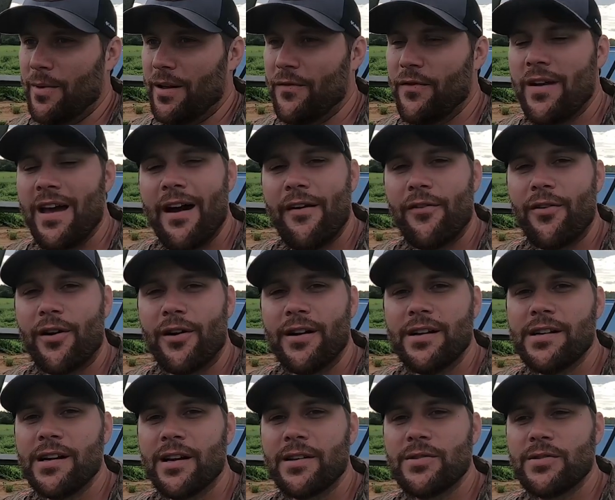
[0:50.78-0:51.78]
If you haven't
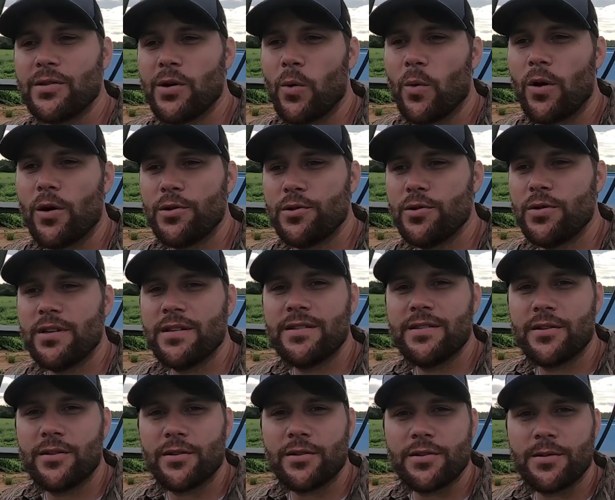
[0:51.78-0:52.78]
already done so, why don't you
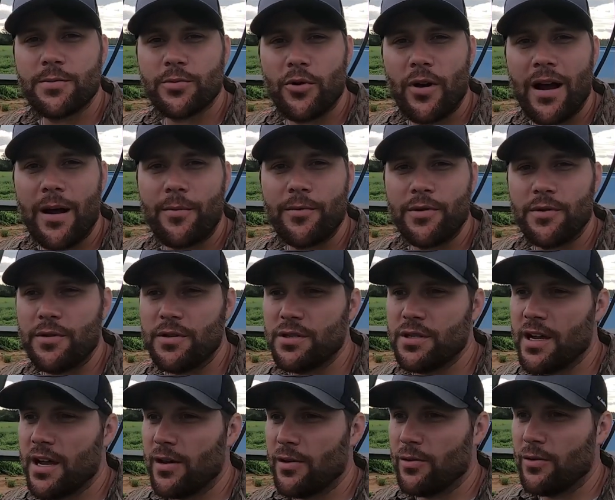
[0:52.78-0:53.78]
consider subscribing to the
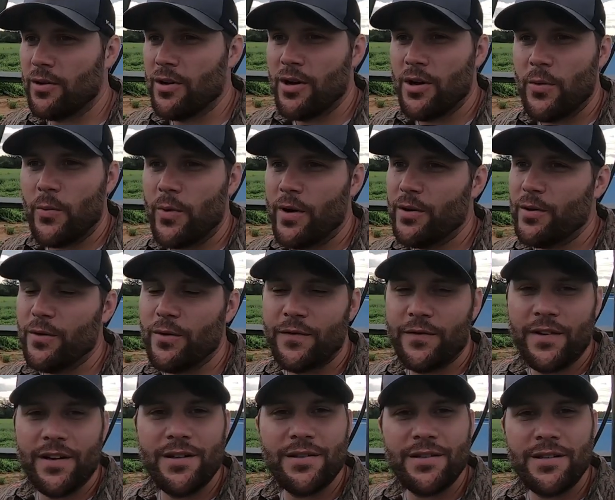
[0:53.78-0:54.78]
channel? We do
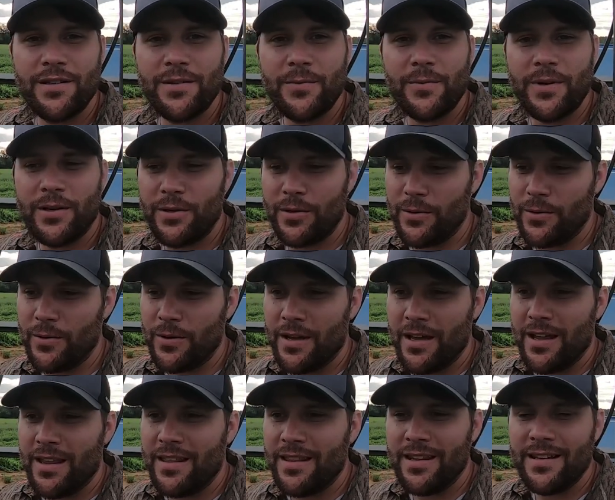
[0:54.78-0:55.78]
fishing, we do
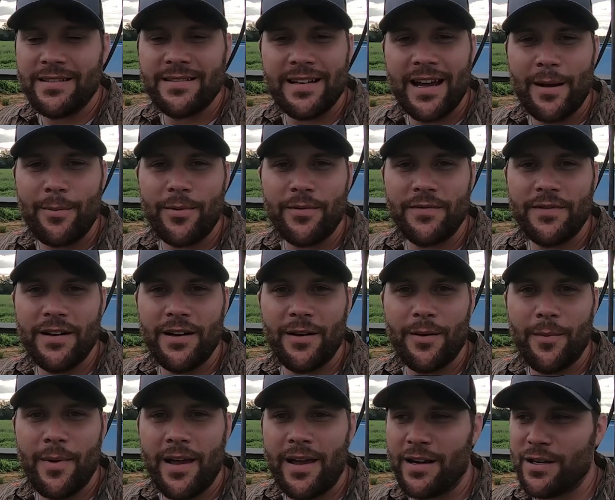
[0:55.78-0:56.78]
this type of
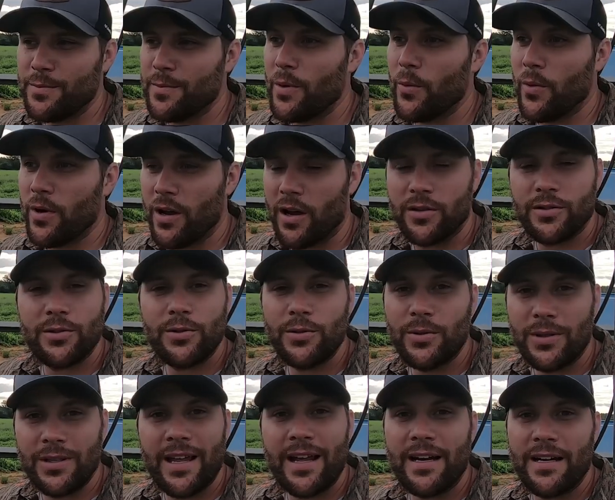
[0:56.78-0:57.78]
deer management. We also
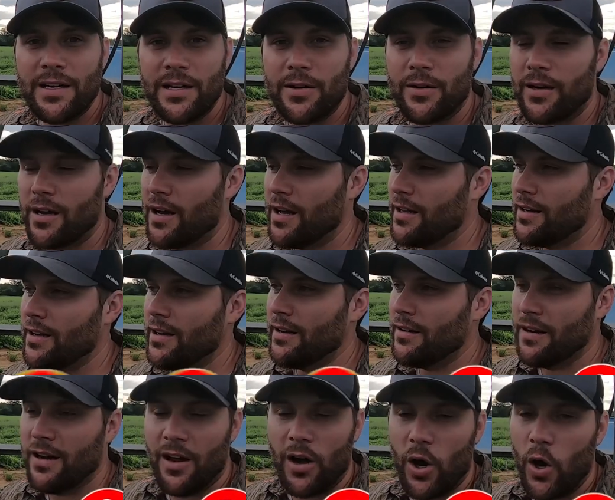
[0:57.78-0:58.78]
do a lot of deer hunting
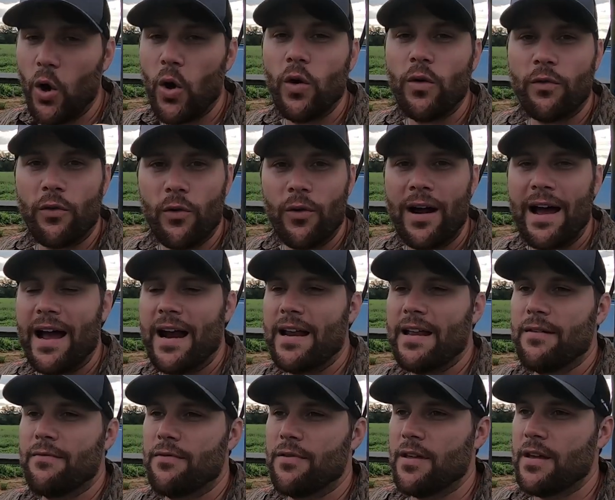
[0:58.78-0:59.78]
and a whole
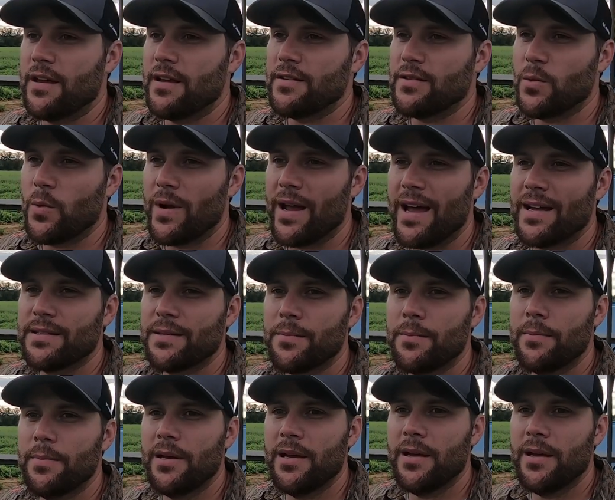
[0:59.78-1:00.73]
variety of things. And we got some